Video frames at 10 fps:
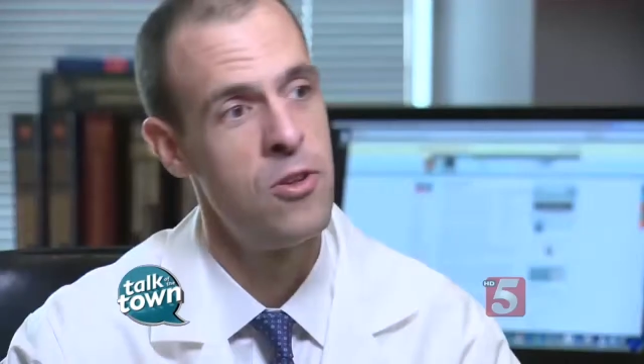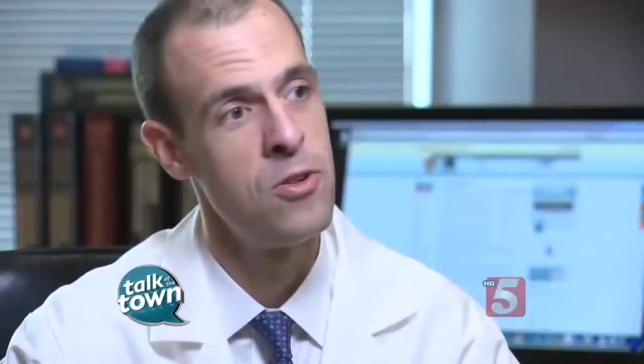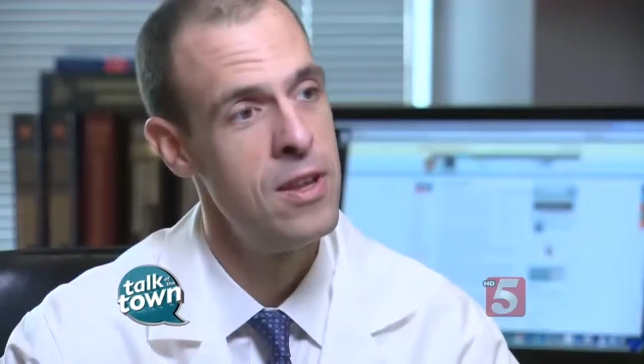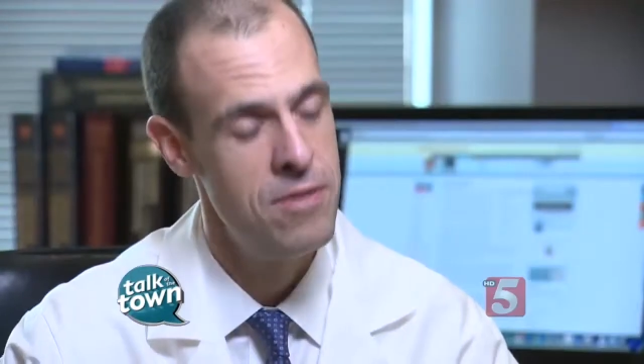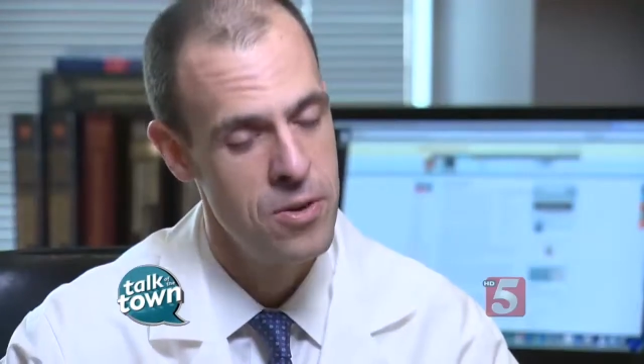
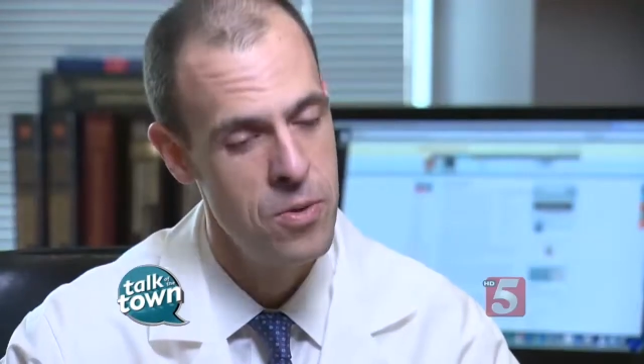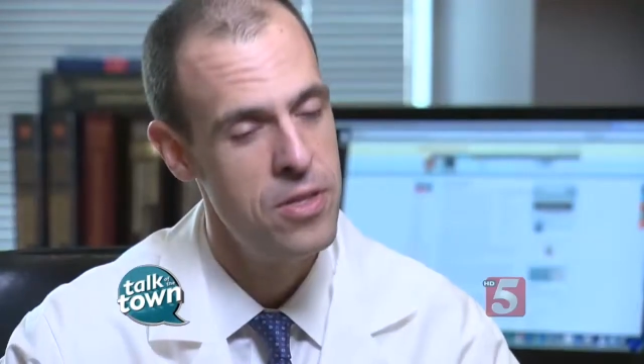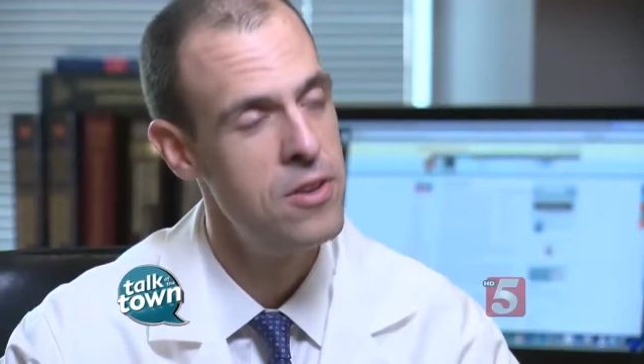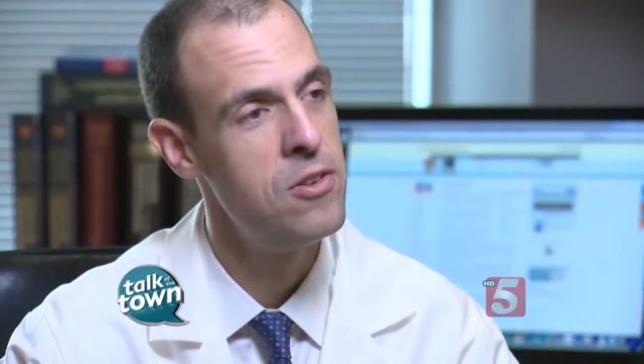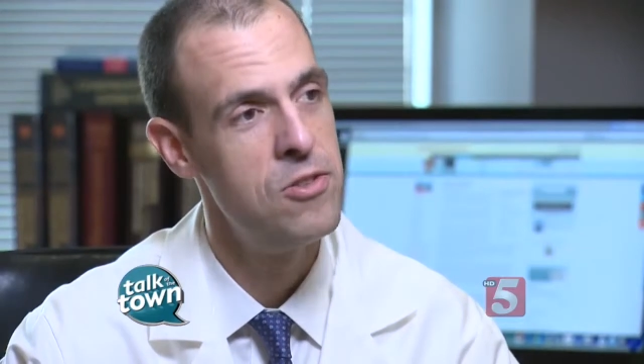They're living
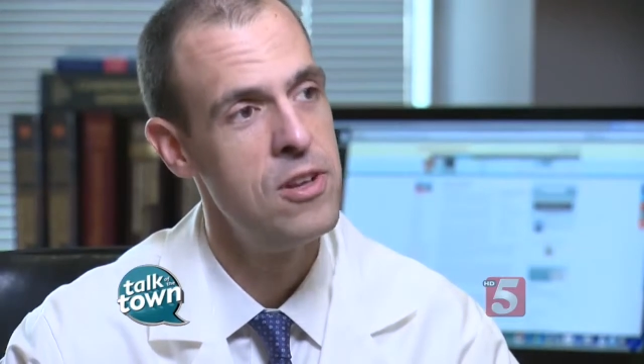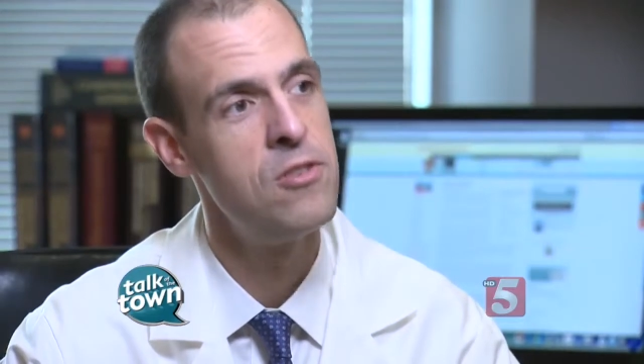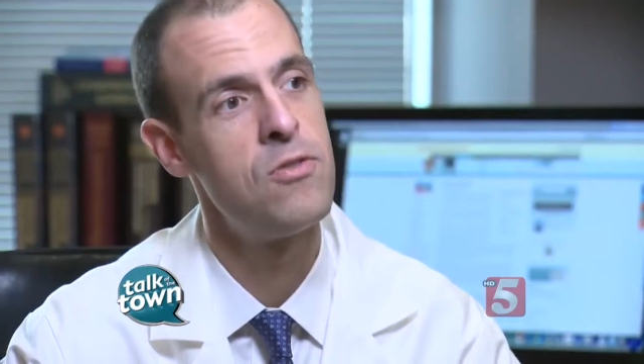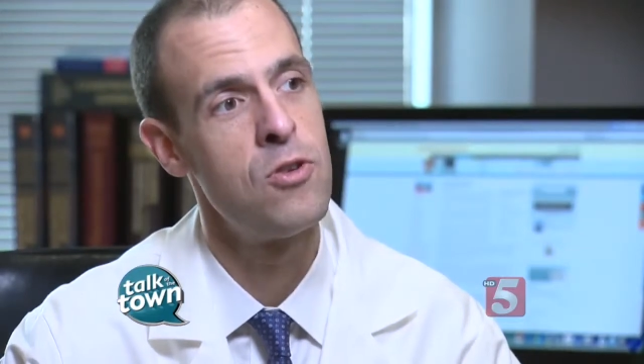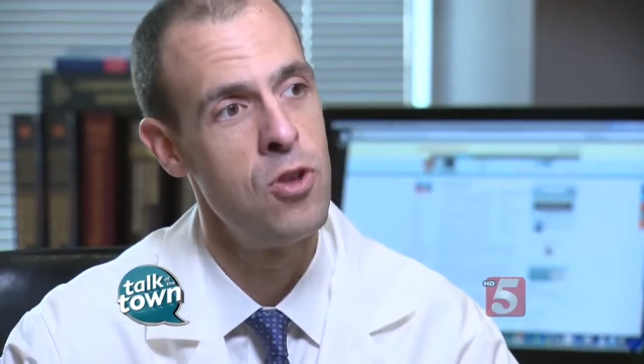with the
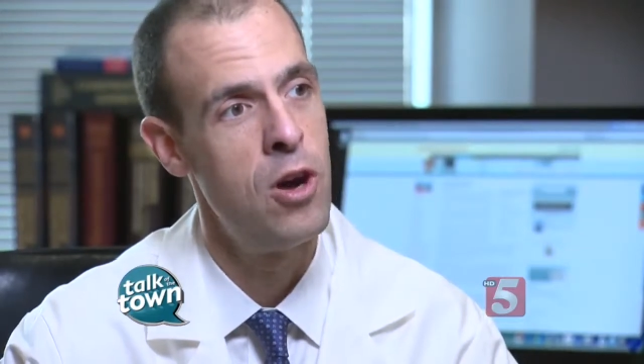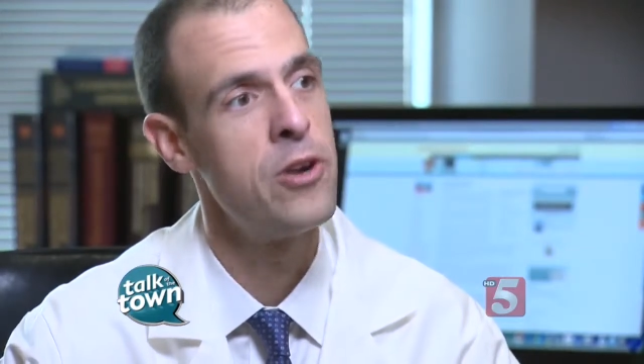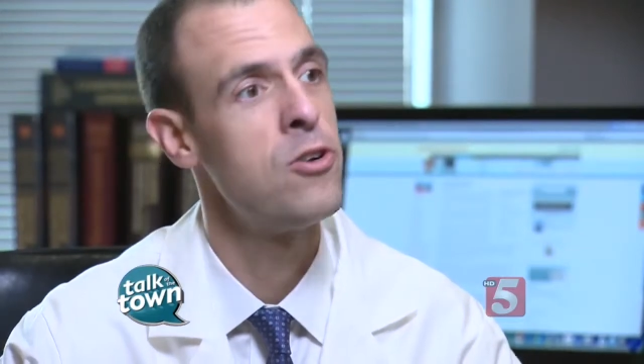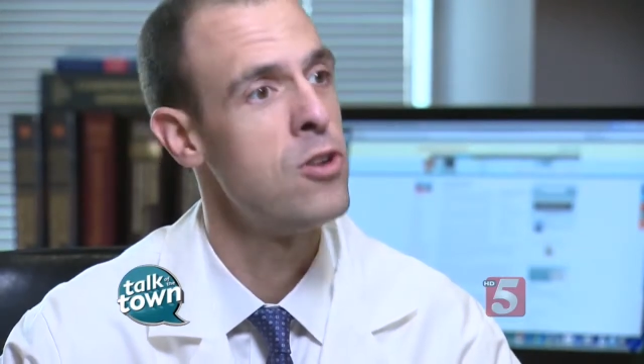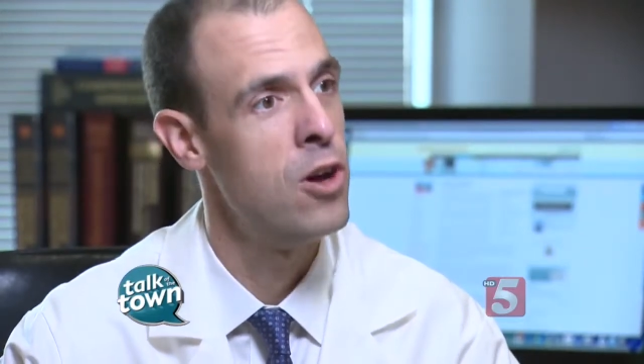disease for
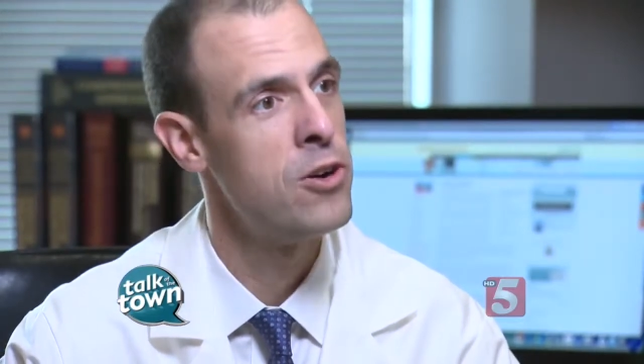longer and